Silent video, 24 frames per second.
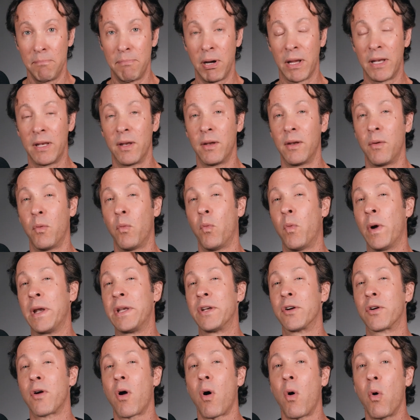but when
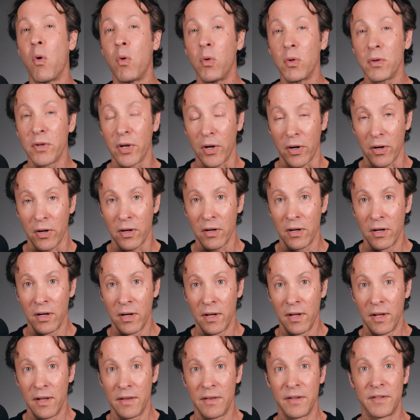you're older,
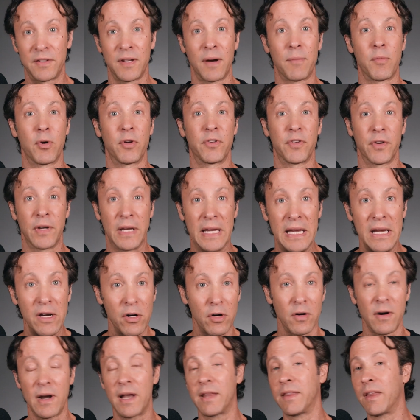the summers are
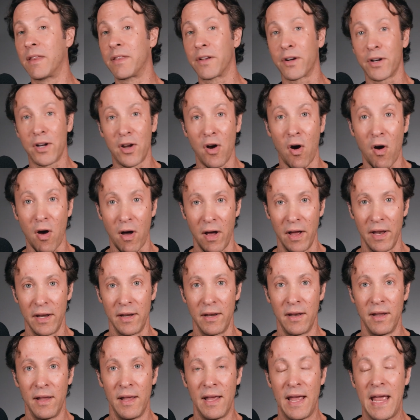here and then they're
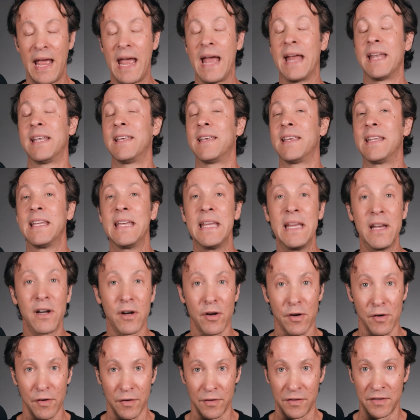gone, and
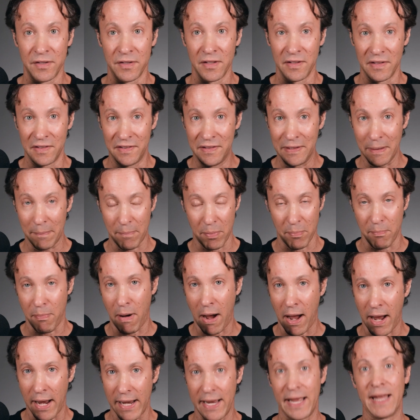years zip
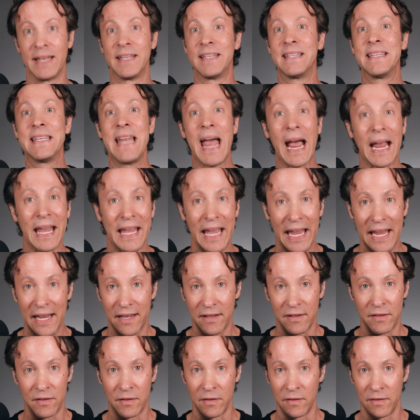by and
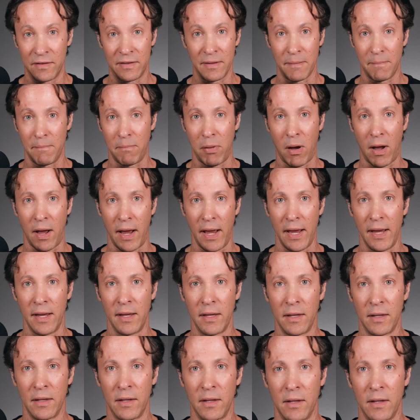decades zip by.